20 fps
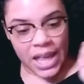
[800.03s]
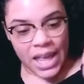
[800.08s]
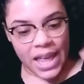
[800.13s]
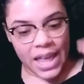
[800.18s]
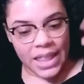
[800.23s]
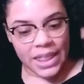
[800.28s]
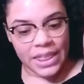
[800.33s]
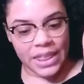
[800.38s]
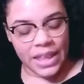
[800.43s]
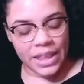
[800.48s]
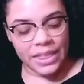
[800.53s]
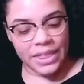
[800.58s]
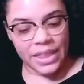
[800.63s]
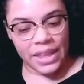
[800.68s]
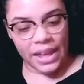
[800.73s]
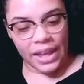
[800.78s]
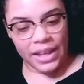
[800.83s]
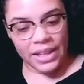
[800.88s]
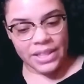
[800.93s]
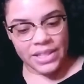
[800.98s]
the
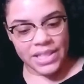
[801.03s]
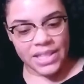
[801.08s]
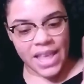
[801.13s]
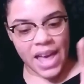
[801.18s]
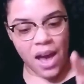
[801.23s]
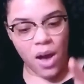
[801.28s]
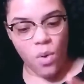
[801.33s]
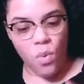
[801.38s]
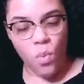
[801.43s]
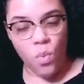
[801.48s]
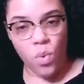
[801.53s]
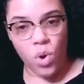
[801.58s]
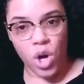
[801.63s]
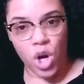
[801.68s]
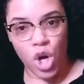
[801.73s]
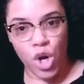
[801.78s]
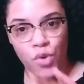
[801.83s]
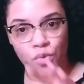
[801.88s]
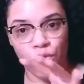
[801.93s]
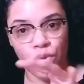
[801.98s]
things that
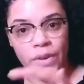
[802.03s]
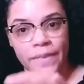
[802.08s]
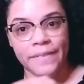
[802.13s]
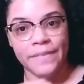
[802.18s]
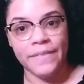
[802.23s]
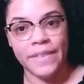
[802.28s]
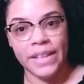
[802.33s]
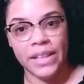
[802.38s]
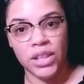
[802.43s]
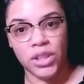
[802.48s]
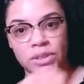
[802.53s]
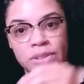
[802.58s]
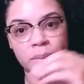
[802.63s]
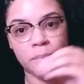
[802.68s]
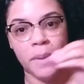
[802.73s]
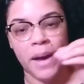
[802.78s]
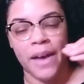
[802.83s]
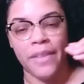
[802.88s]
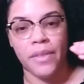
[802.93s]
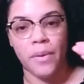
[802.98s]
were revealed
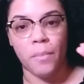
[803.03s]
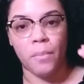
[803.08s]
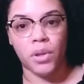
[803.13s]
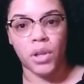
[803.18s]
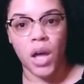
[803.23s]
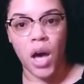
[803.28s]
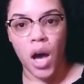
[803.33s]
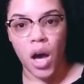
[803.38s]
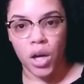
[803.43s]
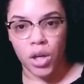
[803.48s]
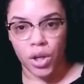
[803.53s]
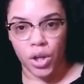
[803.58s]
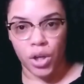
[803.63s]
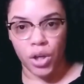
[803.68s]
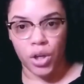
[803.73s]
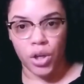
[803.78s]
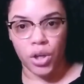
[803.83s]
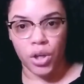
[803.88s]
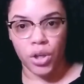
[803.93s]
by the blogger,